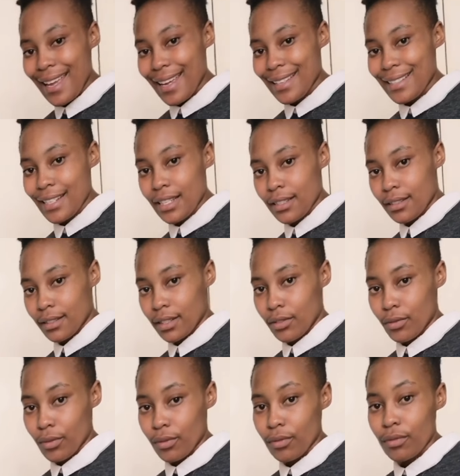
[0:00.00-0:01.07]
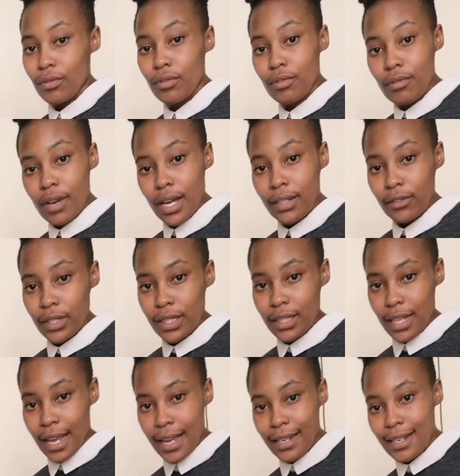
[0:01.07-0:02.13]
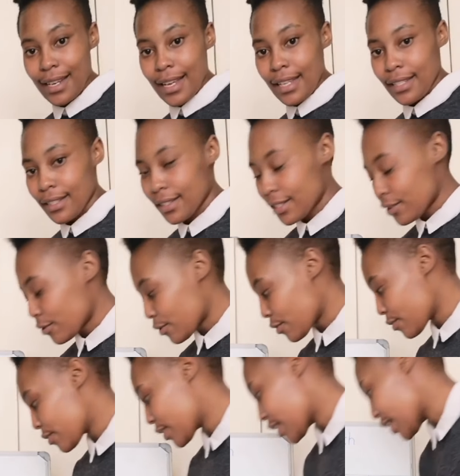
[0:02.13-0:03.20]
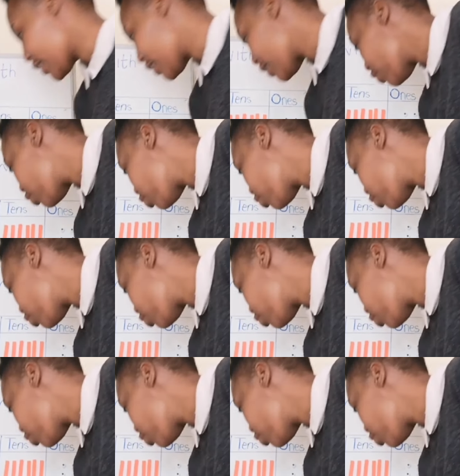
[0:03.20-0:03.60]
add 0. 200s add 0, that's